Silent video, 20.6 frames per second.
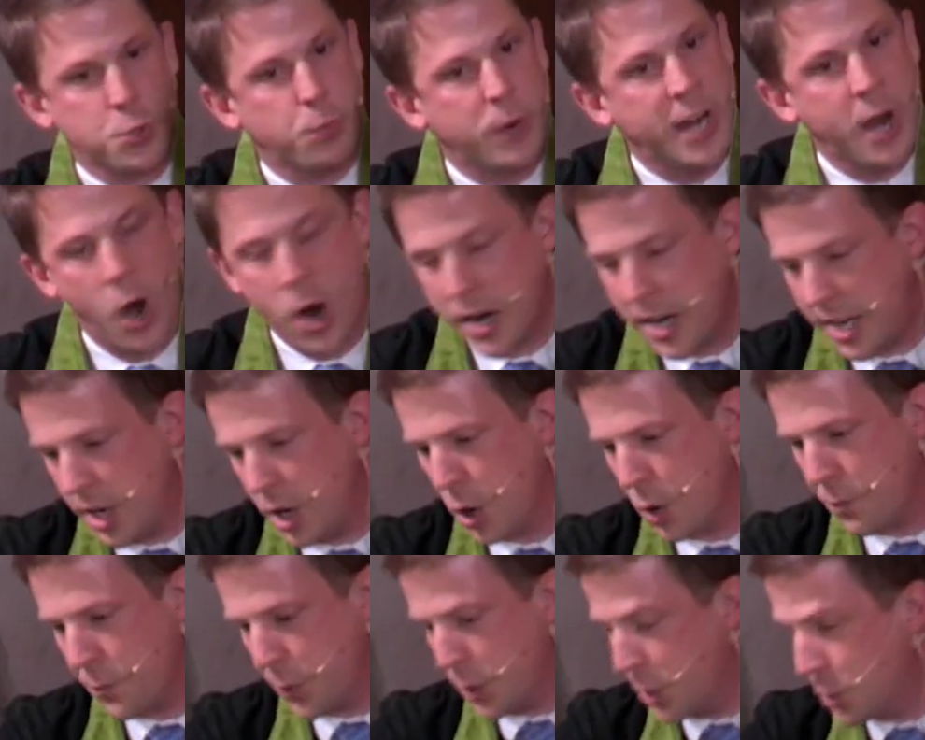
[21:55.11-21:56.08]
we are
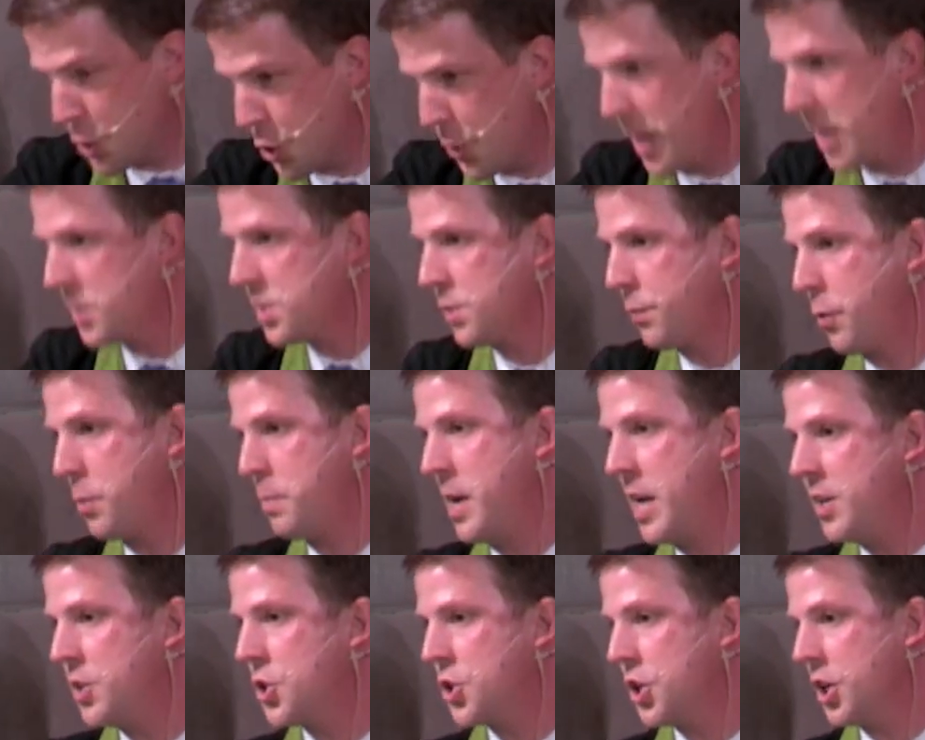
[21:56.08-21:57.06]
here for the
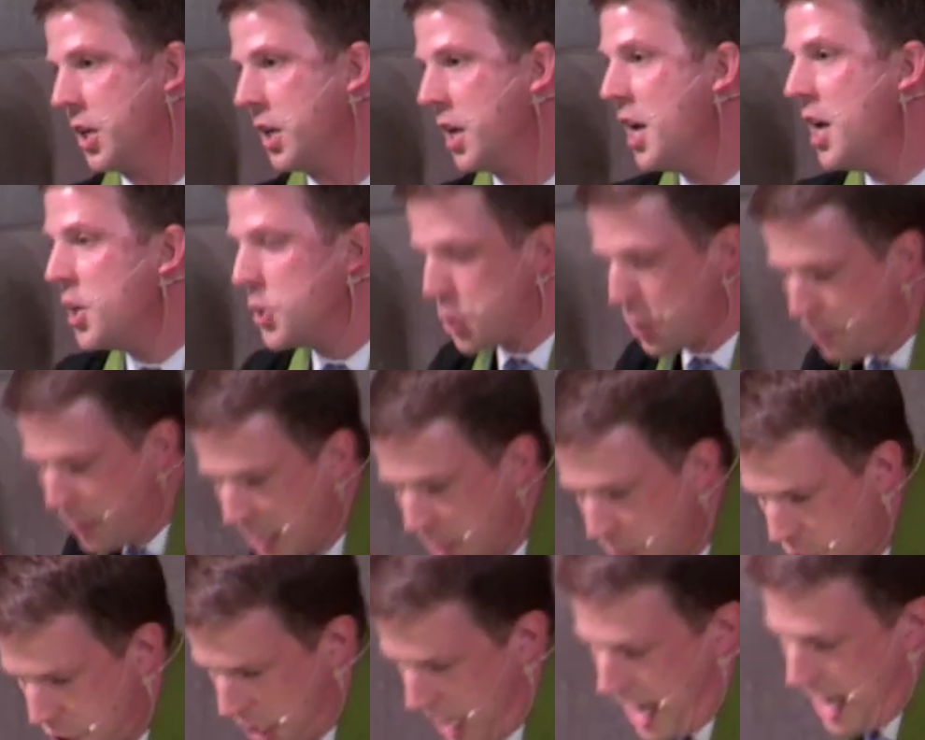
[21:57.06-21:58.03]
transformation, to be
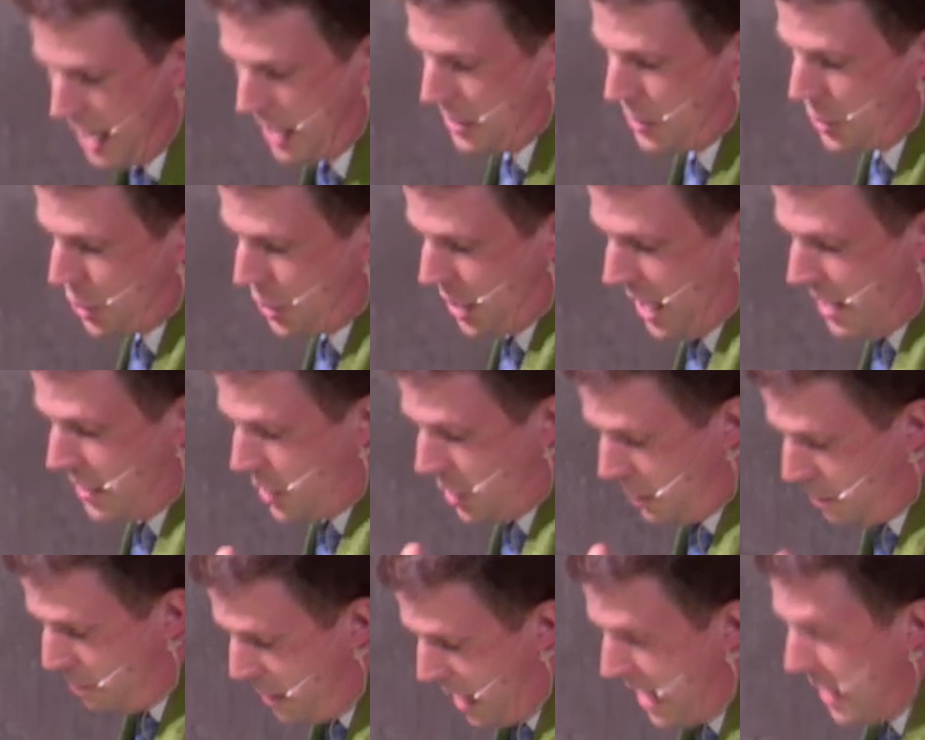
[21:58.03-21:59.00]
changed and
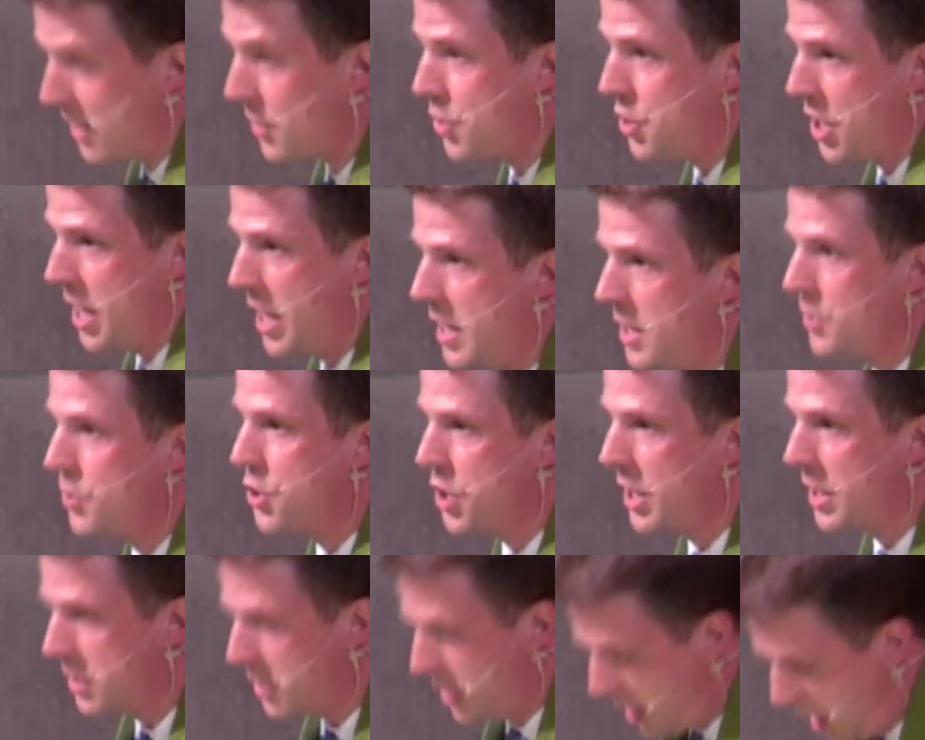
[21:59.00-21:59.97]
to make change
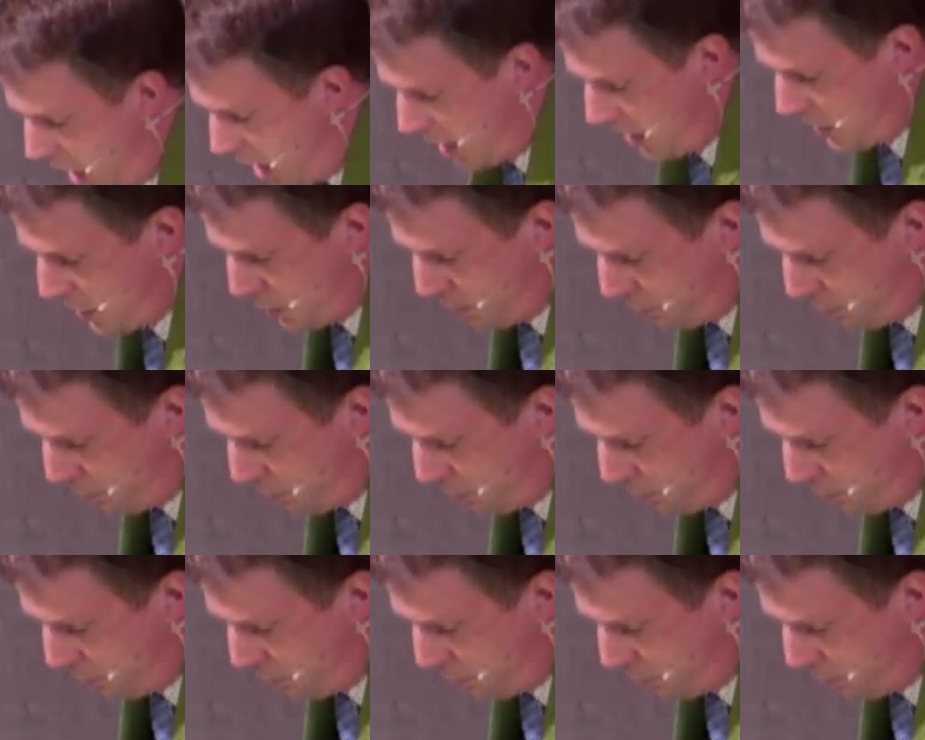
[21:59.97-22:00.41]
in God's